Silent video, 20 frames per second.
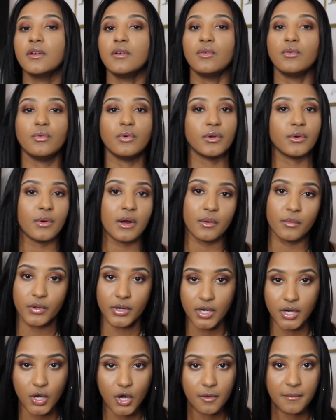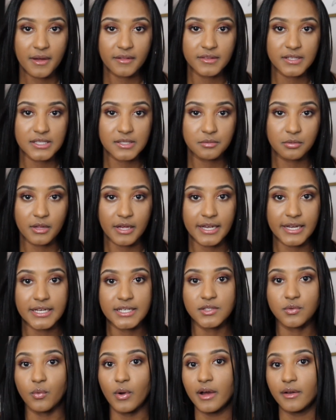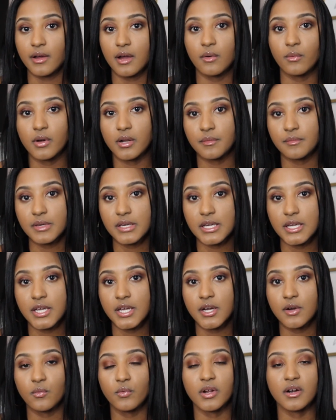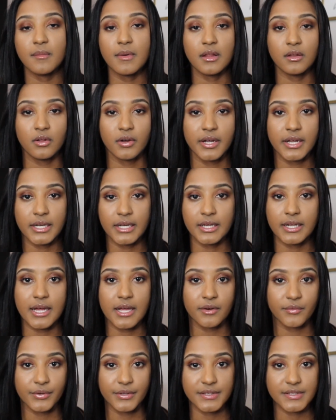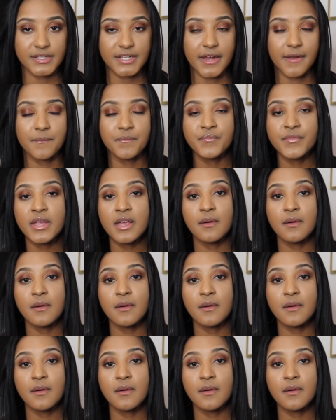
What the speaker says: What do I want to know about this place? Why do I want to be here? What am I looking to get out of real estate?